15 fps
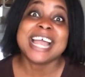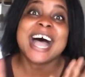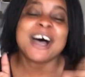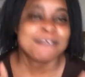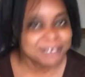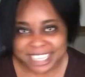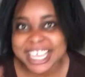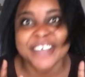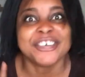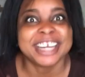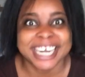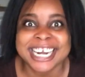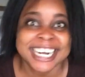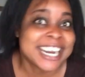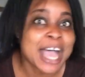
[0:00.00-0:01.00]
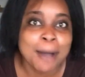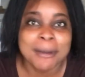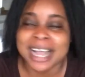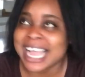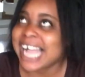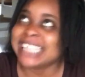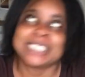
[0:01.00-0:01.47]
I forget rid of the dog
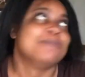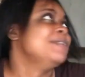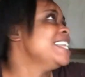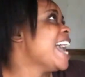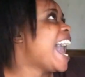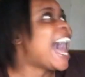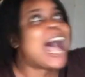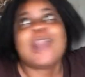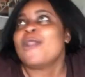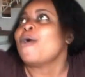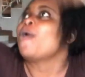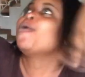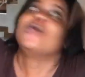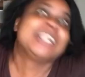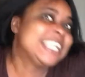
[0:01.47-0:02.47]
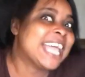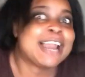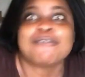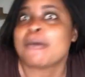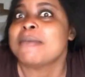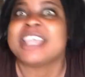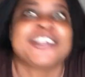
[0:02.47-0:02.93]
because I'm not allow good girl to
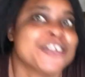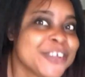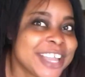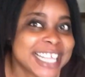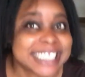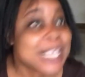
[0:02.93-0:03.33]
be great.